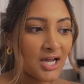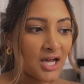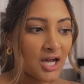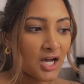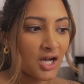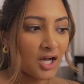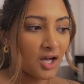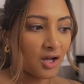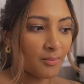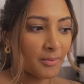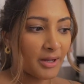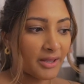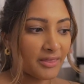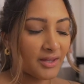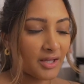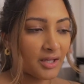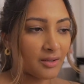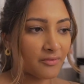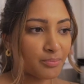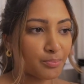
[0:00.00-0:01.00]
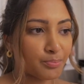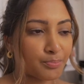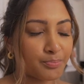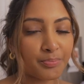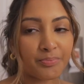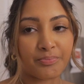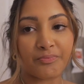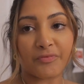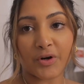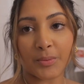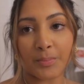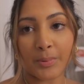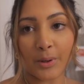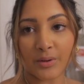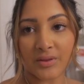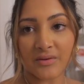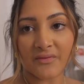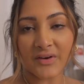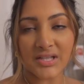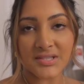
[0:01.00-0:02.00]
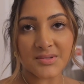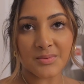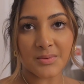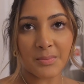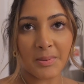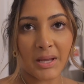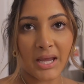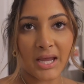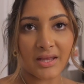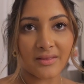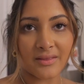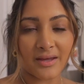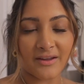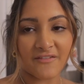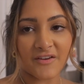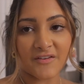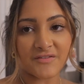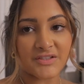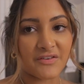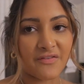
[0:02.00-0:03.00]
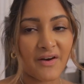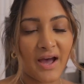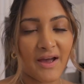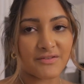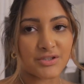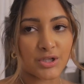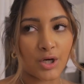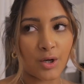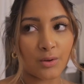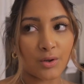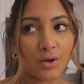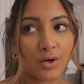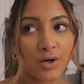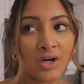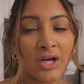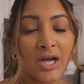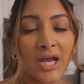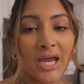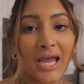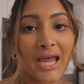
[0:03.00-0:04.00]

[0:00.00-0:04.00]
Um, I think for both of us, we paid like 55 total